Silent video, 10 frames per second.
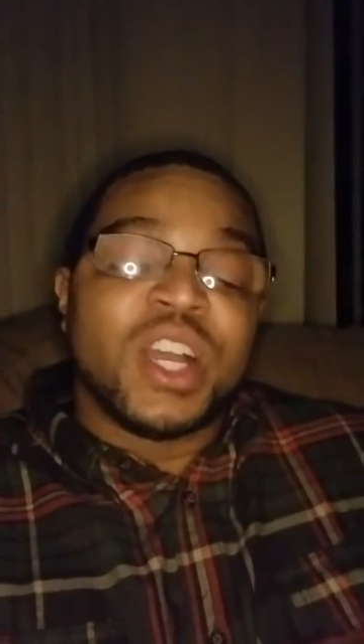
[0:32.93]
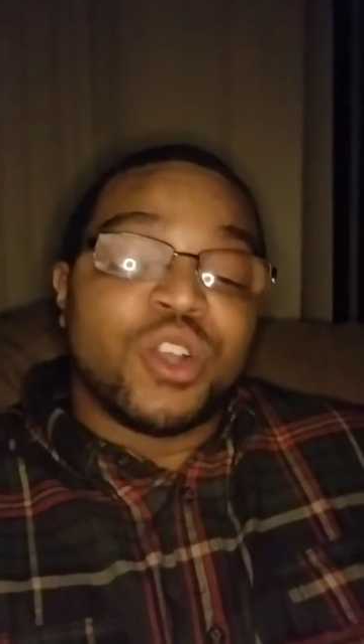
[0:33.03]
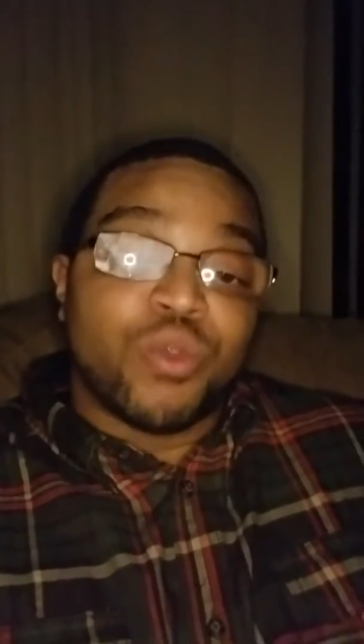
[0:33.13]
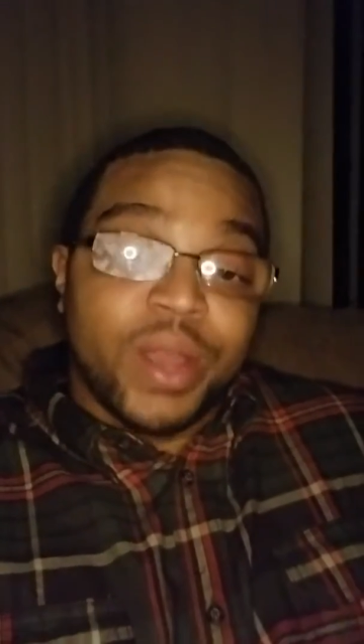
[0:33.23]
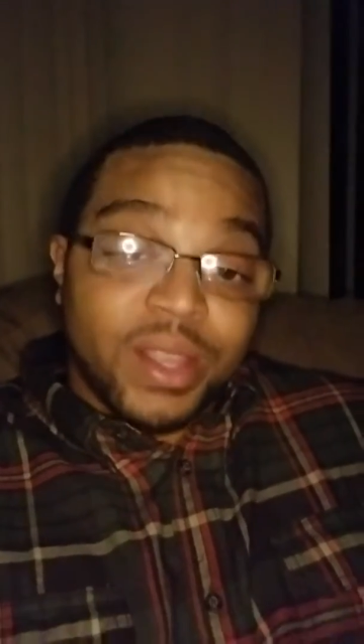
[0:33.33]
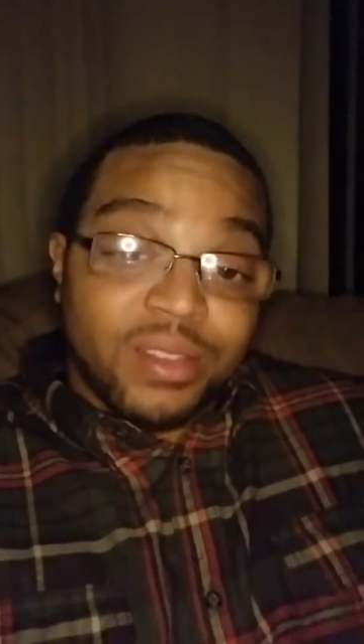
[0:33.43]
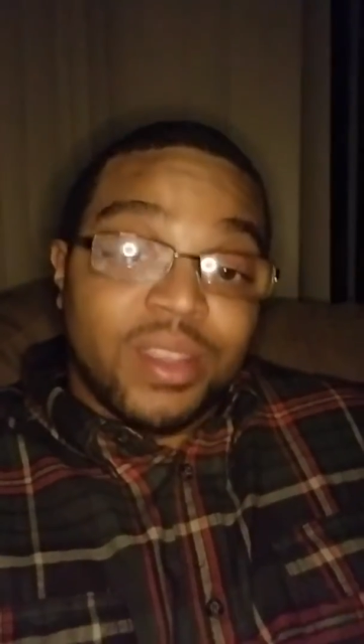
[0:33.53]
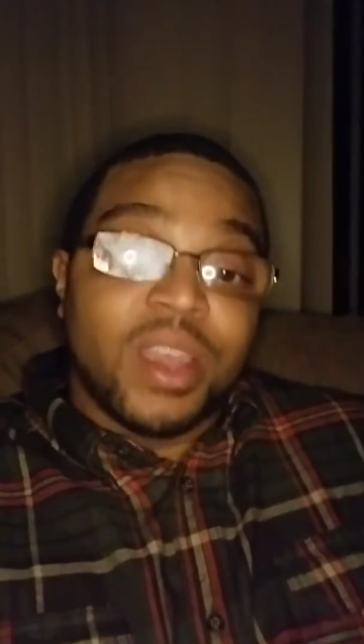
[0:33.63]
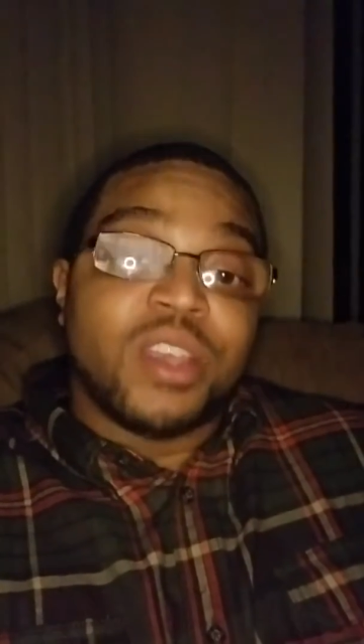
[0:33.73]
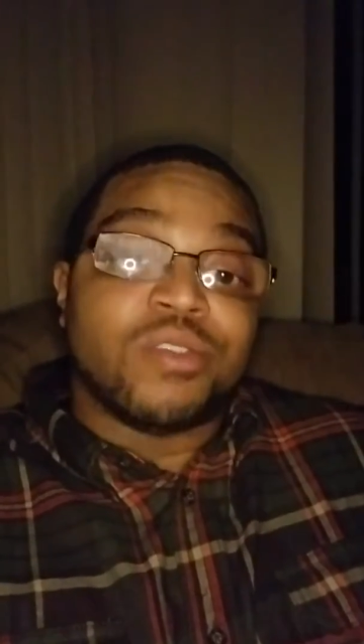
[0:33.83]
Great
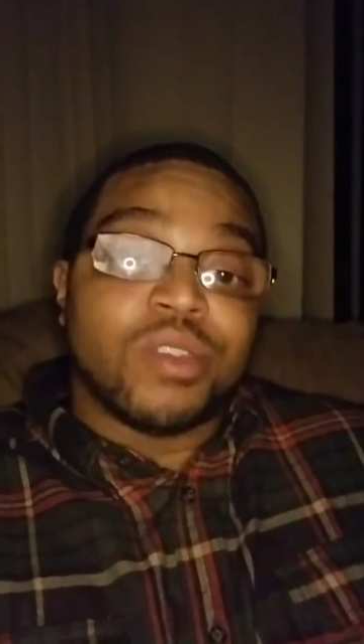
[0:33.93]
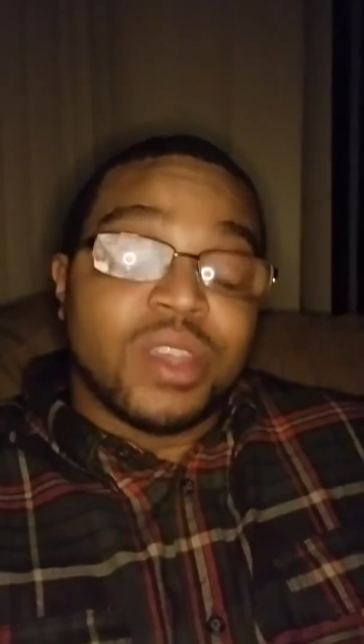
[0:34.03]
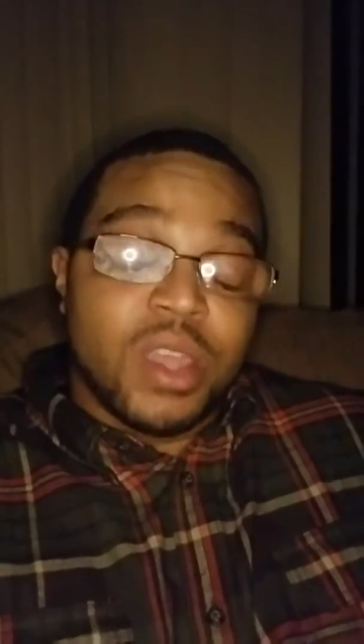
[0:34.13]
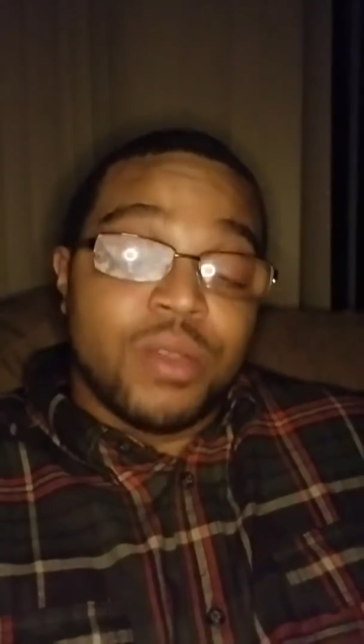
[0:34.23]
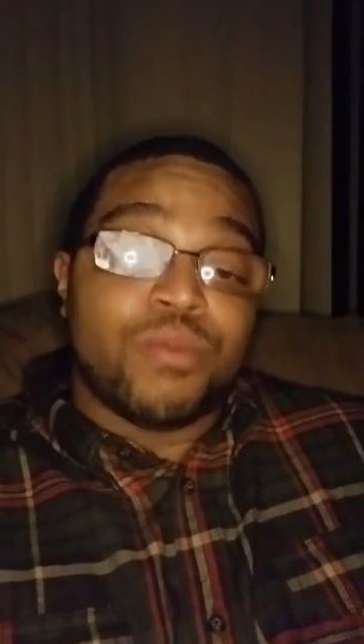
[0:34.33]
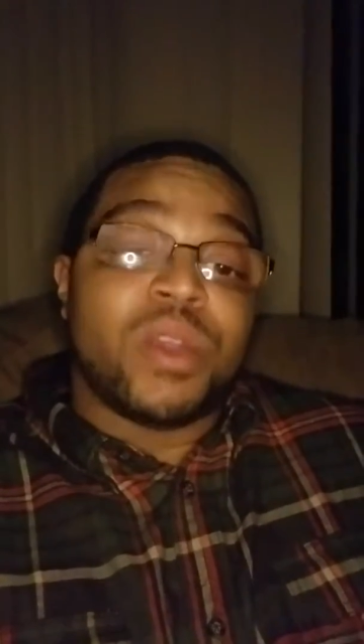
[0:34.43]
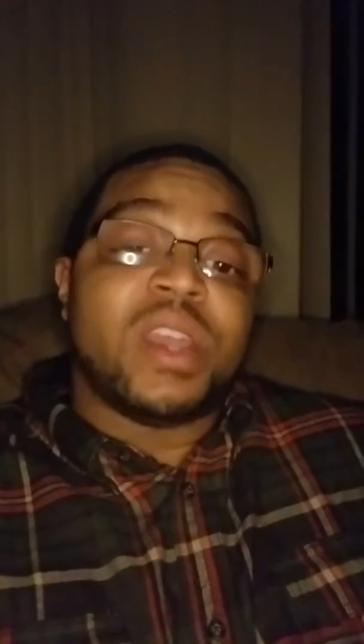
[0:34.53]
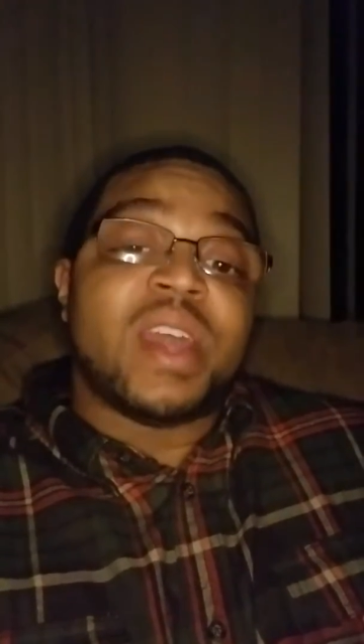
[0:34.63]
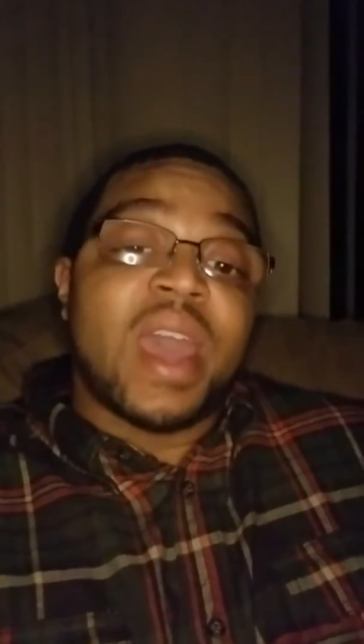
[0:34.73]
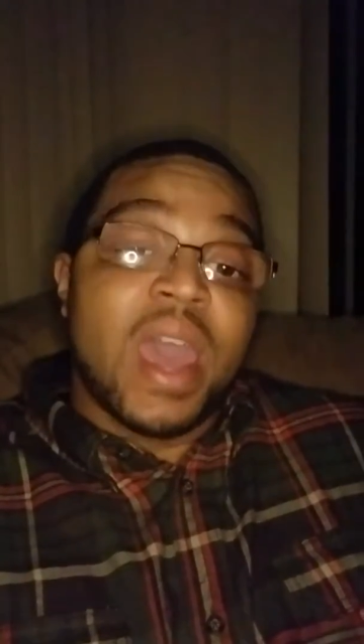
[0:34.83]
things are getting ready
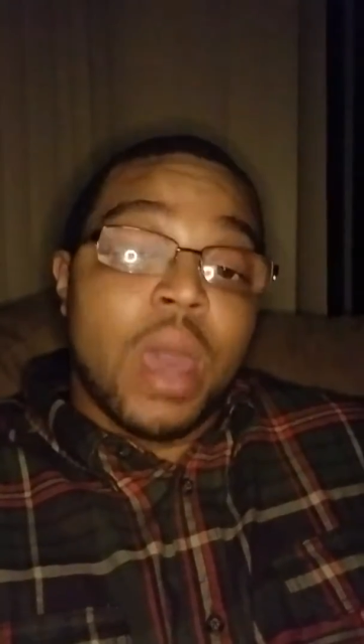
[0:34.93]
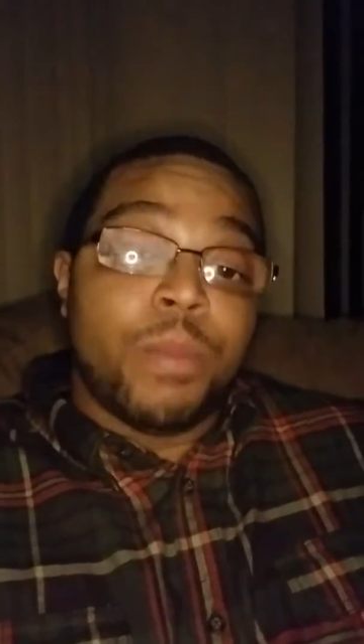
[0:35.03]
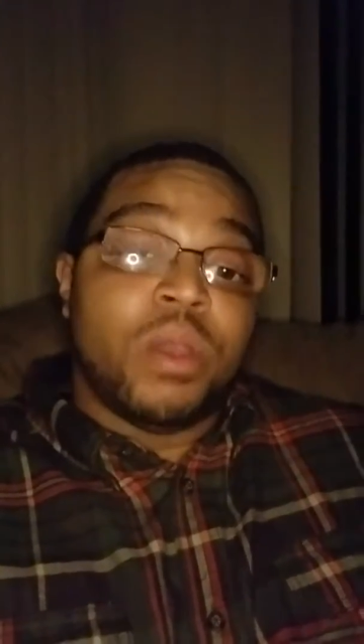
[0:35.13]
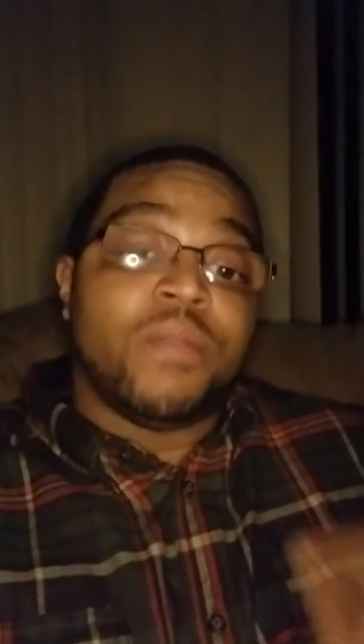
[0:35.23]
to happen